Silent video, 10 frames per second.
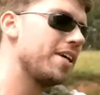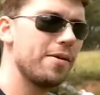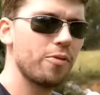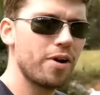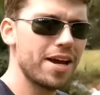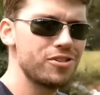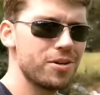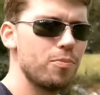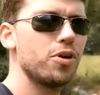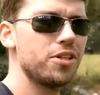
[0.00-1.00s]
down the range.
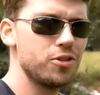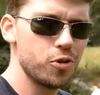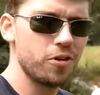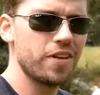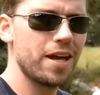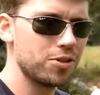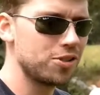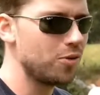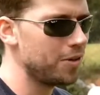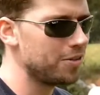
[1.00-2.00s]
I'm pretty sure that was
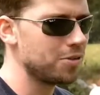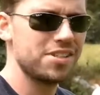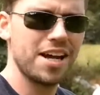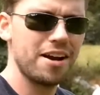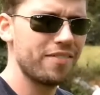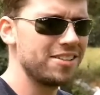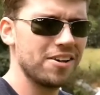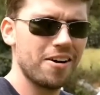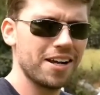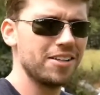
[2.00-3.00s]
going to tear that
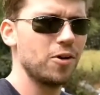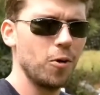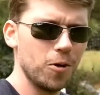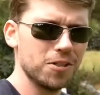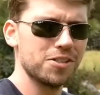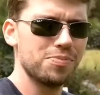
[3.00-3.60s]
target all to